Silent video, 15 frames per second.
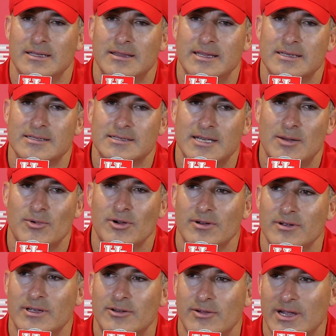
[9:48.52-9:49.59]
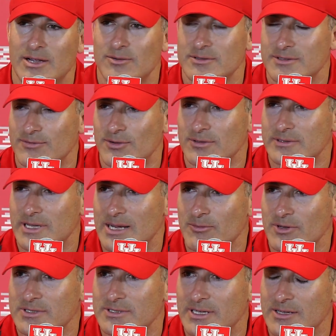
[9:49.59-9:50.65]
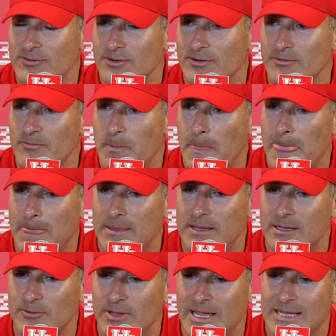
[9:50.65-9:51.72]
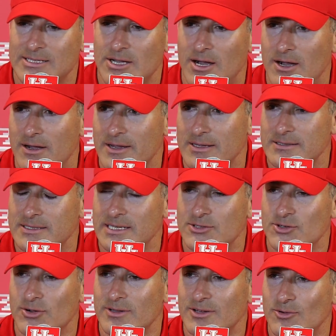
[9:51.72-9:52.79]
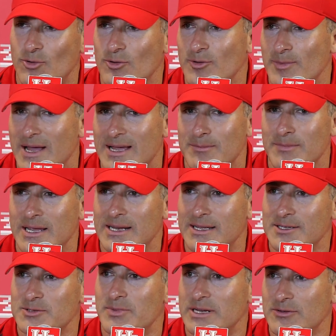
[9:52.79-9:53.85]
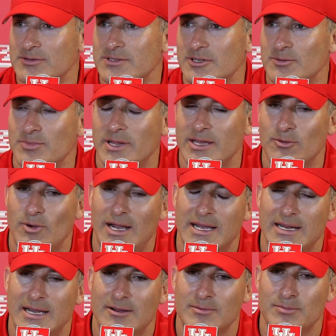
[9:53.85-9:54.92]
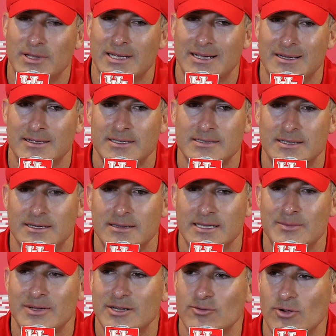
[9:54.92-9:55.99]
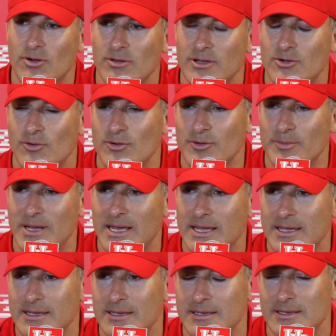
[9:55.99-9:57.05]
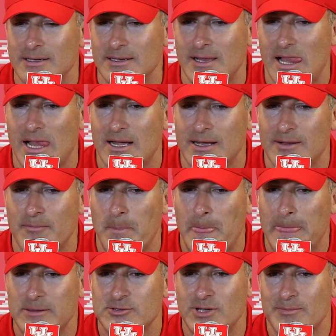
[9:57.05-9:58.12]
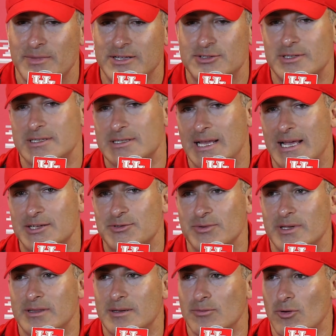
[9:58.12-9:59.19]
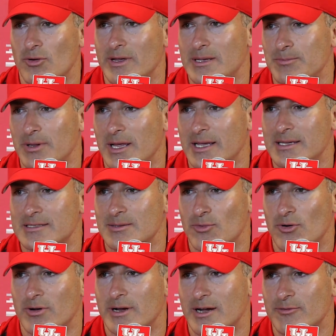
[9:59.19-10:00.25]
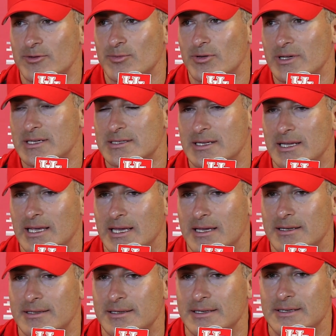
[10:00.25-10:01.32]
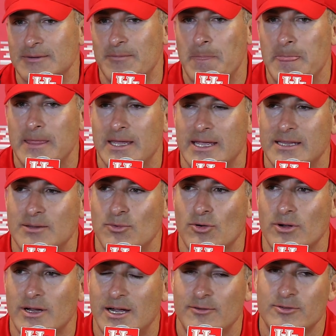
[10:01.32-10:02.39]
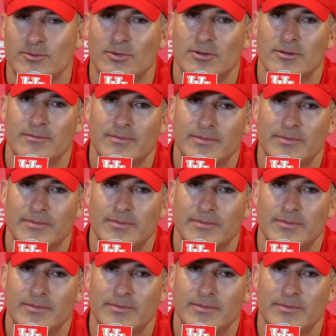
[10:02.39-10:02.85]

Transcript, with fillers: This summer Greg was a full-time receiver. Uh, we got to August, he joined the quarterback meetings, but he was still playing wide out and playing his, a limited role at quarterback. Um, so I mentioned this last week. The more he plays, the more comfortable he's going to get, and the more comfortable